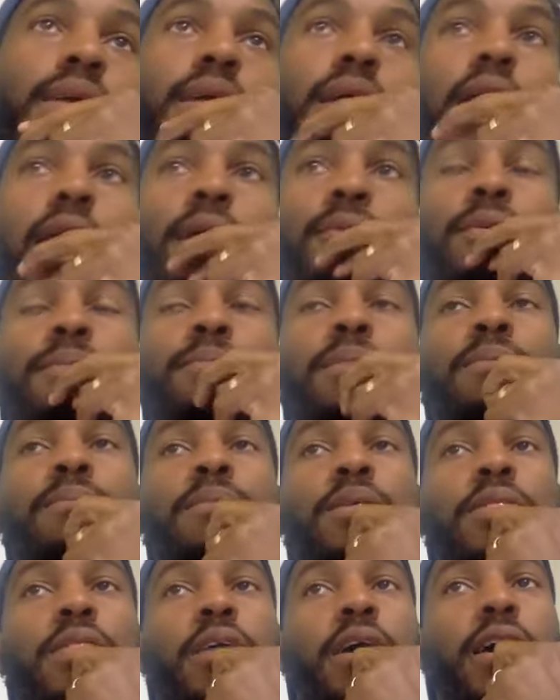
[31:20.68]
I
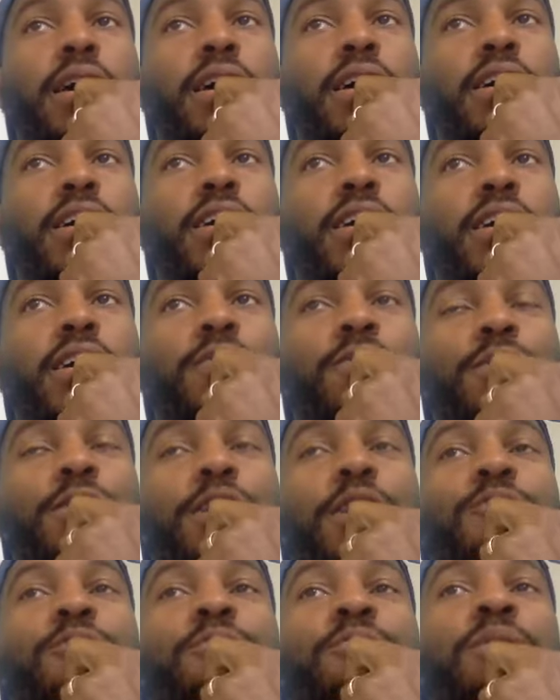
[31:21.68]
remember that. I
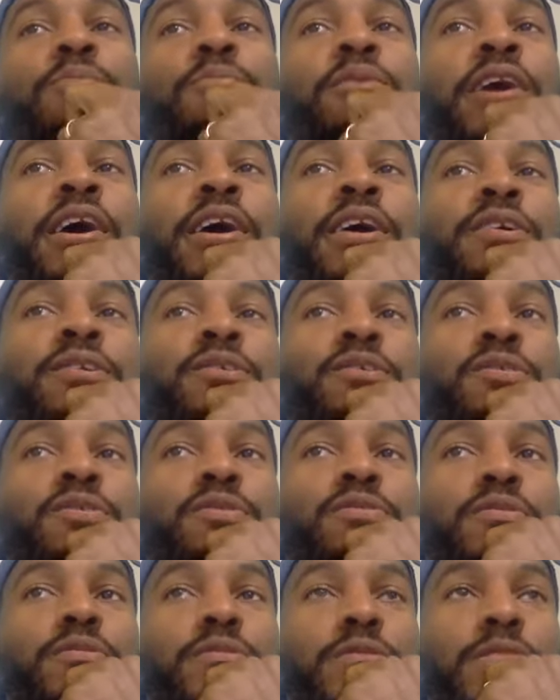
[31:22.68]
remember that
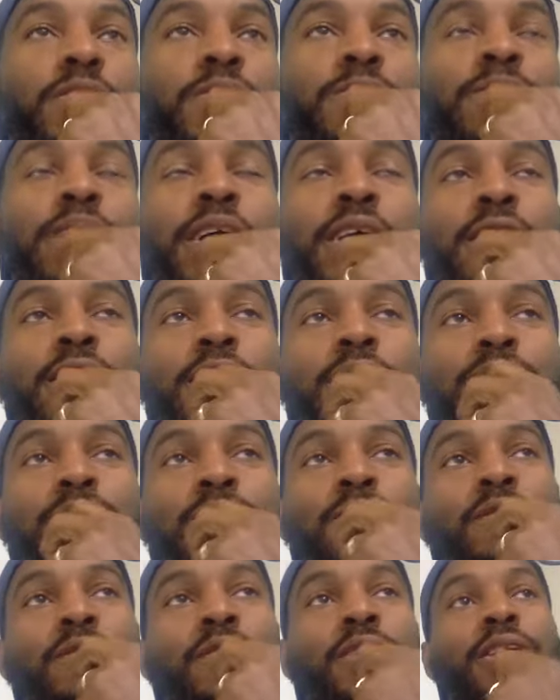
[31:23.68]
because Bailey
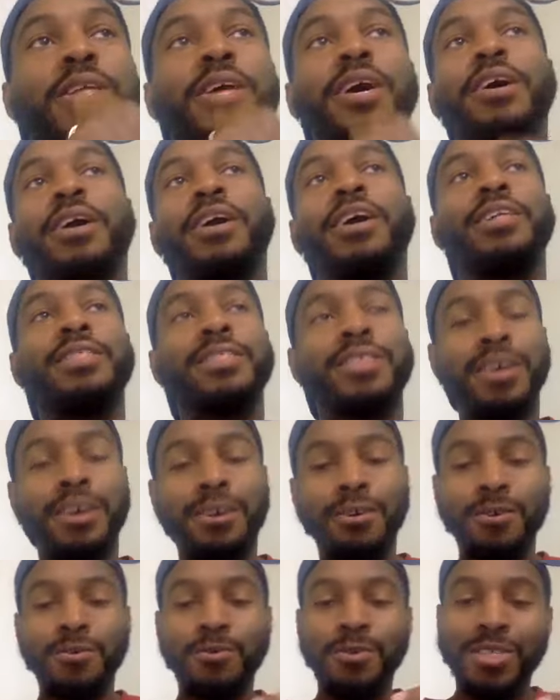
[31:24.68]
was again
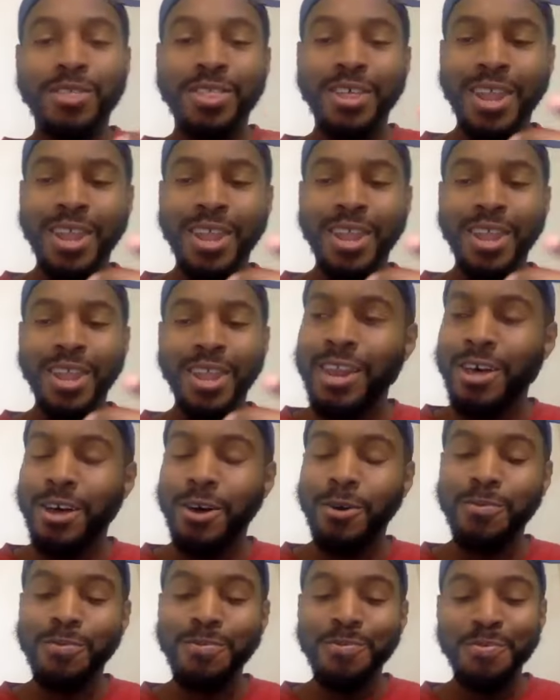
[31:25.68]
tinkered with the lineup,
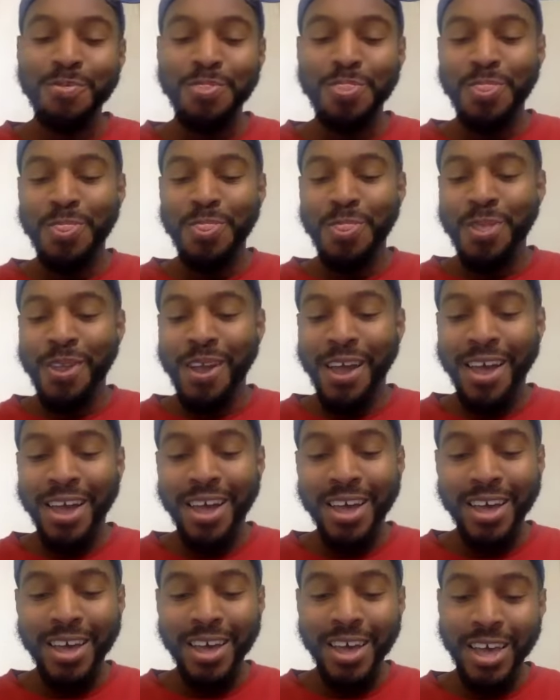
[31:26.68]

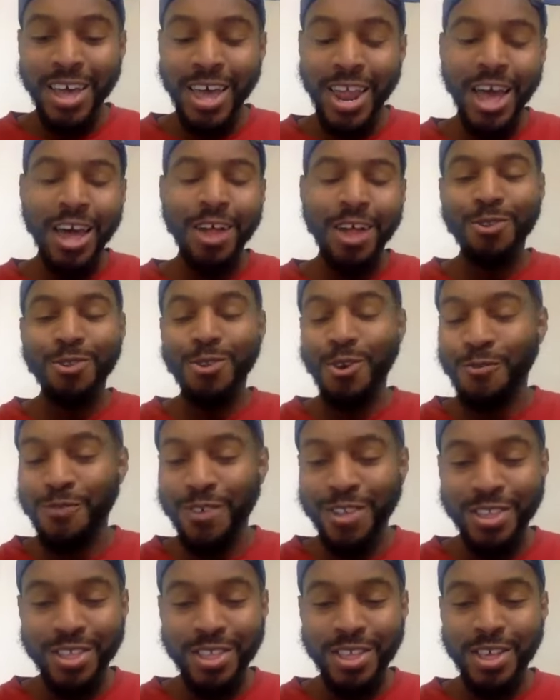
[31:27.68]
and I don't know if
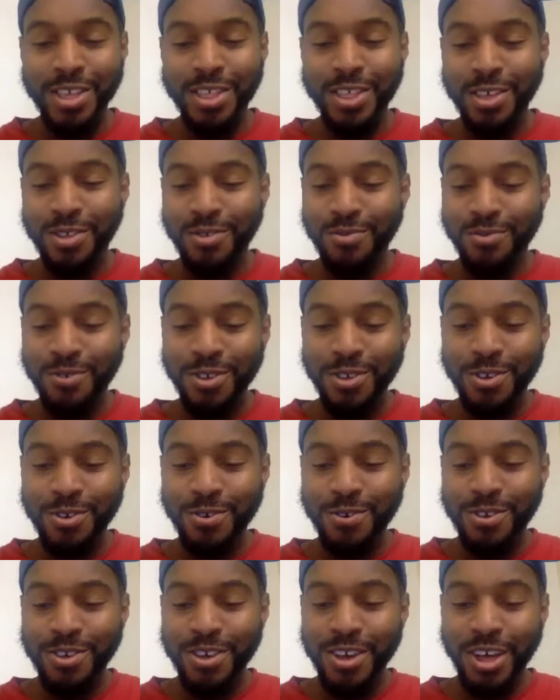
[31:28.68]
he did this with you or
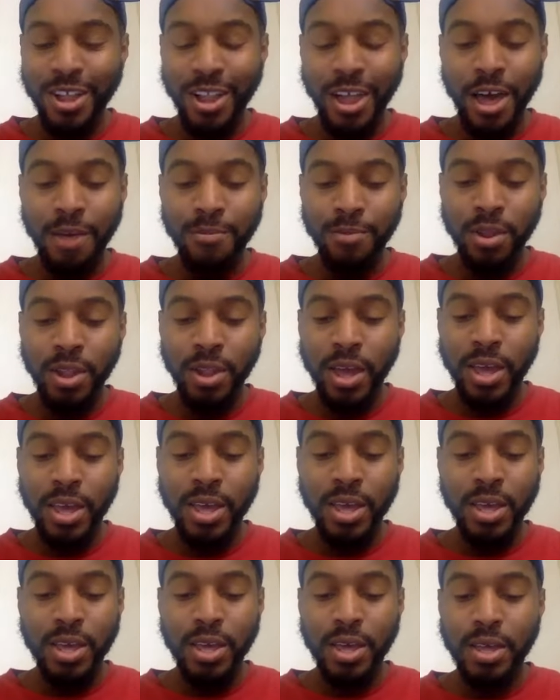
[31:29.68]
your class, but like
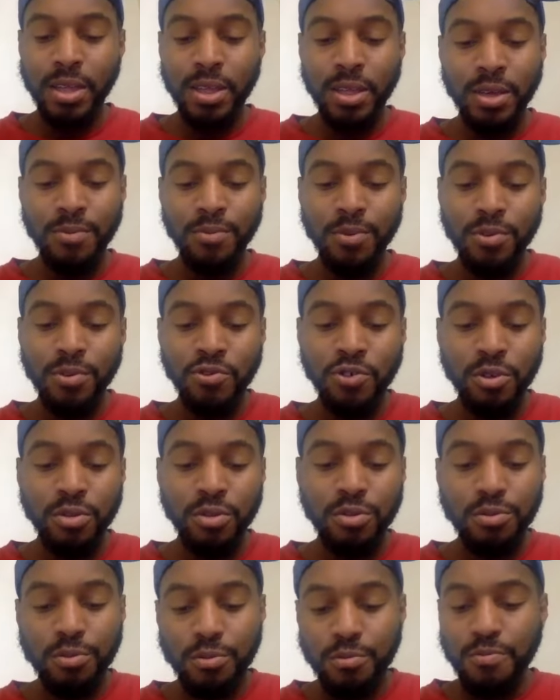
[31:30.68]
he would
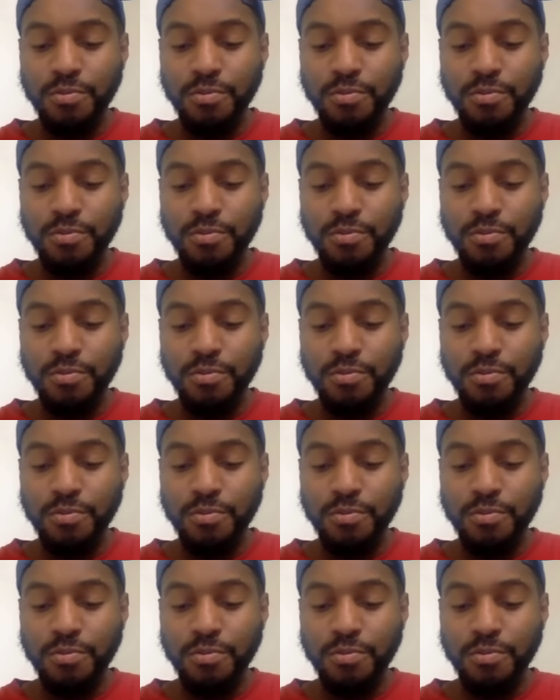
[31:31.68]
just